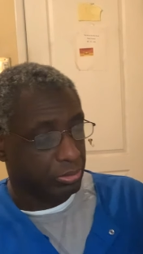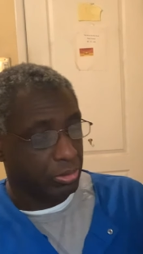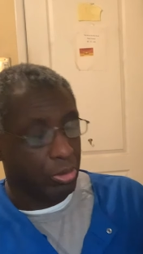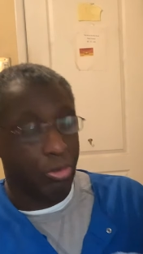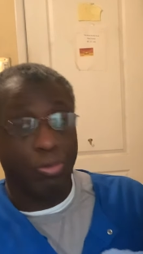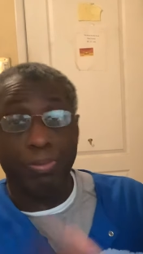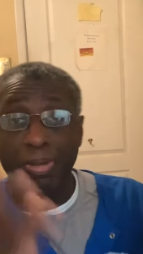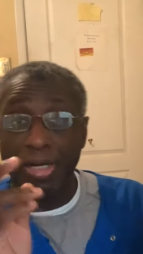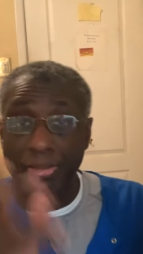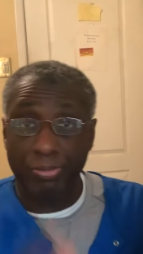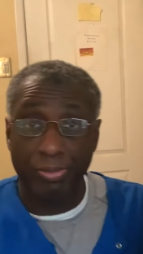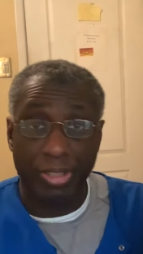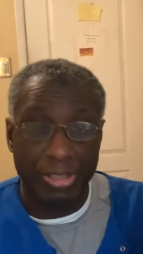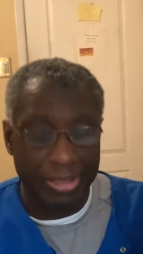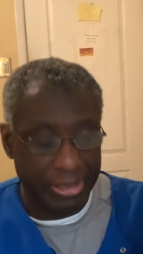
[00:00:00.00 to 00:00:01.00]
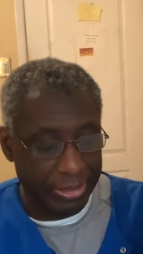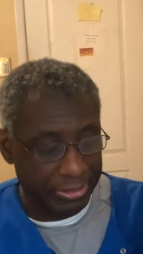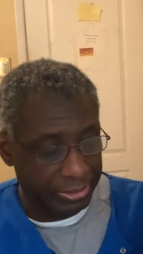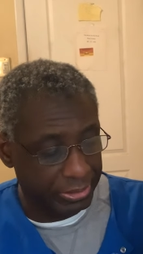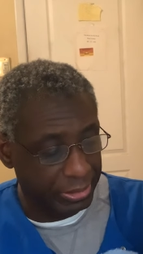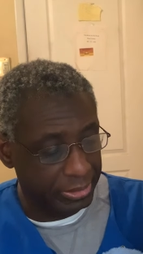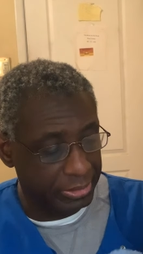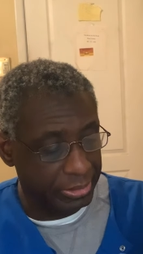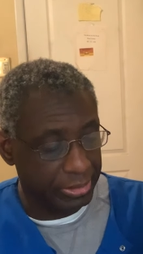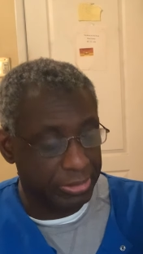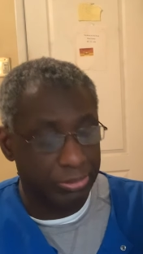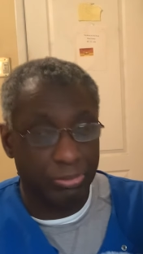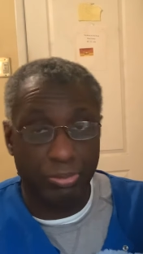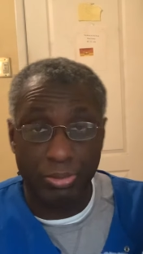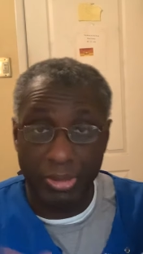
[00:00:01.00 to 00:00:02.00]
by the way, yes.
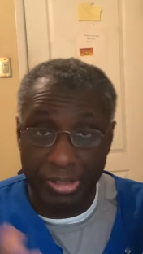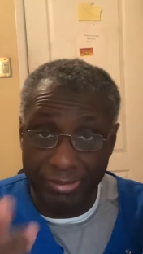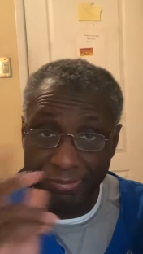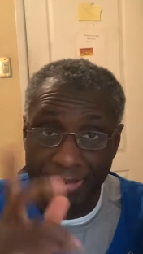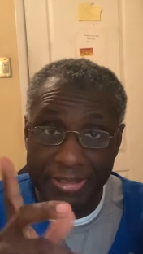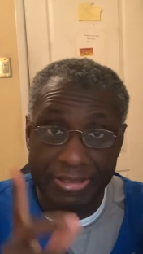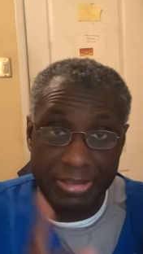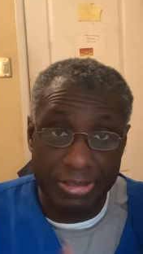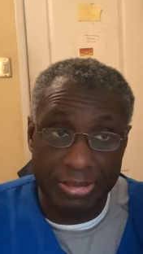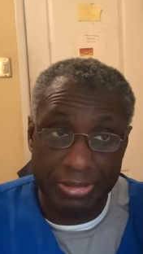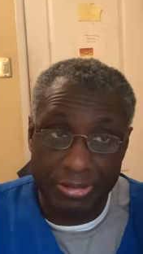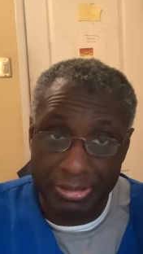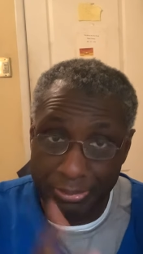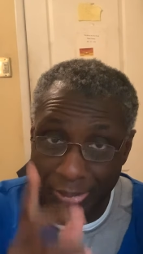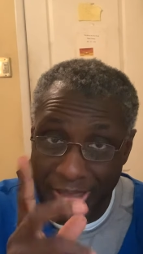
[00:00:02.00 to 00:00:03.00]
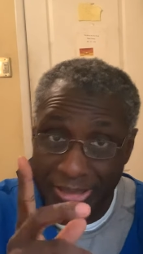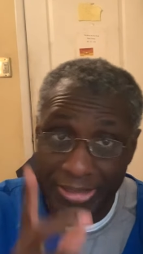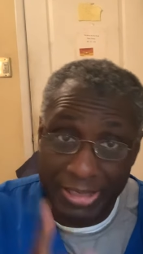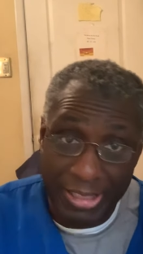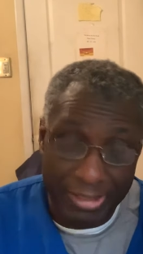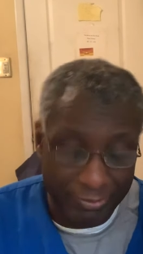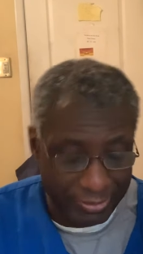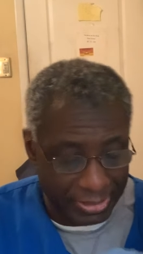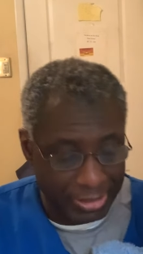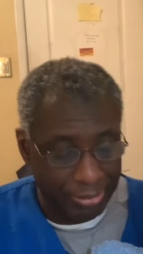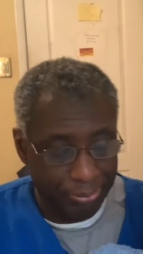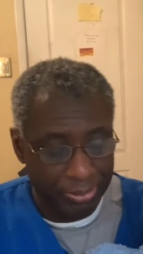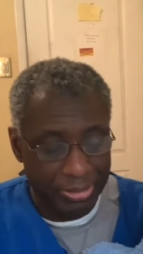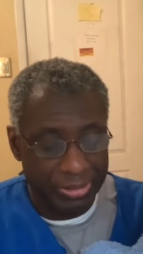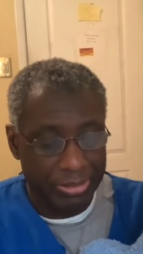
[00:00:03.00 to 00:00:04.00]
If somebody did have
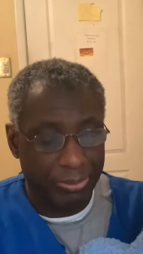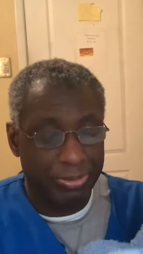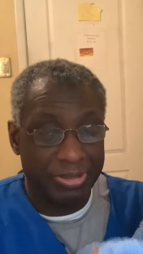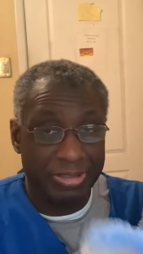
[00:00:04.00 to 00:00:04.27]
diabetes, I would